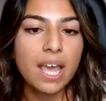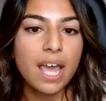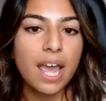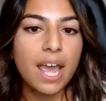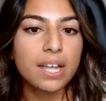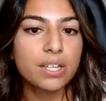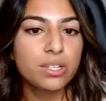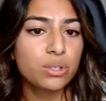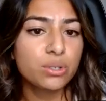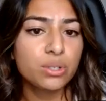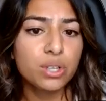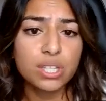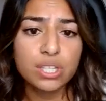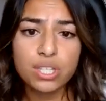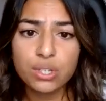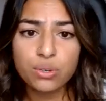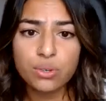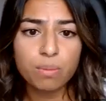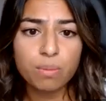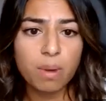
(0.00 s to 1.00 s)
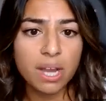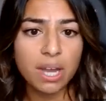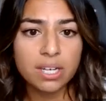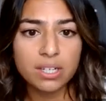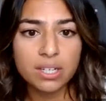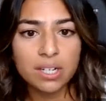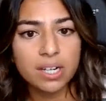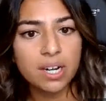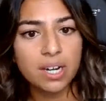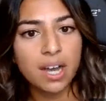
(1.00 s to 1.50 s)
And so just as a
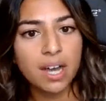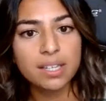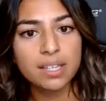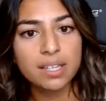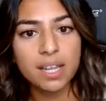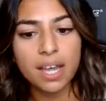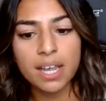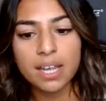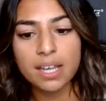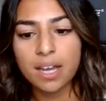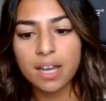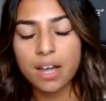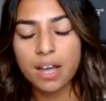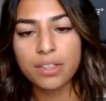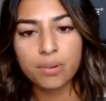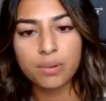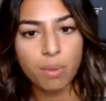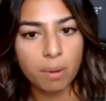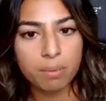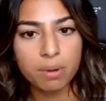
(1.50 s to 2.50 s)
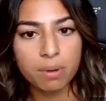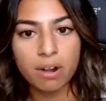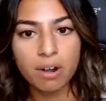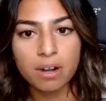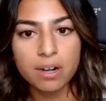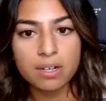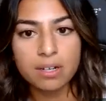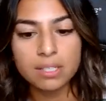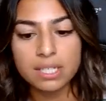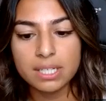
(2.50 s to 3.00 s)
reminder, unlike other
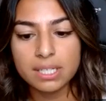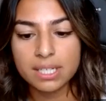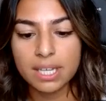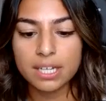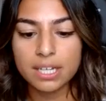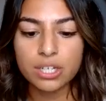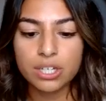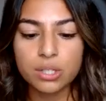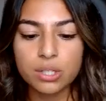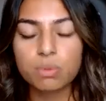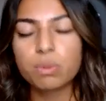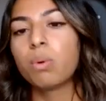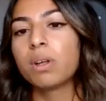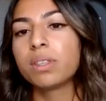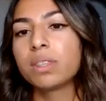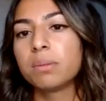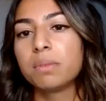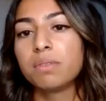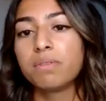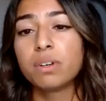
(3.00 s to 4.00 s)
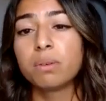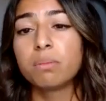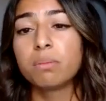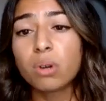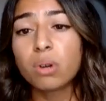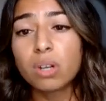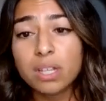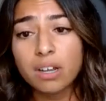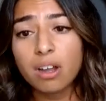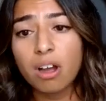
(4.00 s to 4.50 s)
webinars, these sessions, we want them to feel
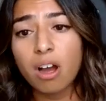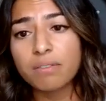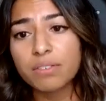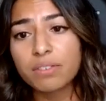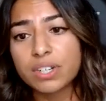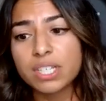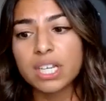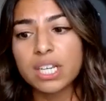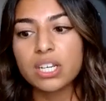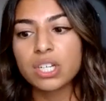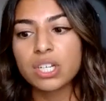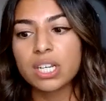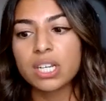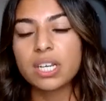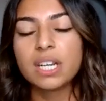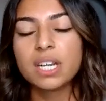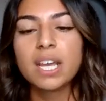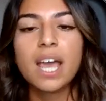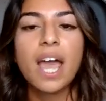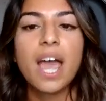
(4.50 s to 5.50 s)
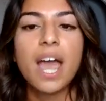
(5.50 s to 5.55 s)
more like a conversation.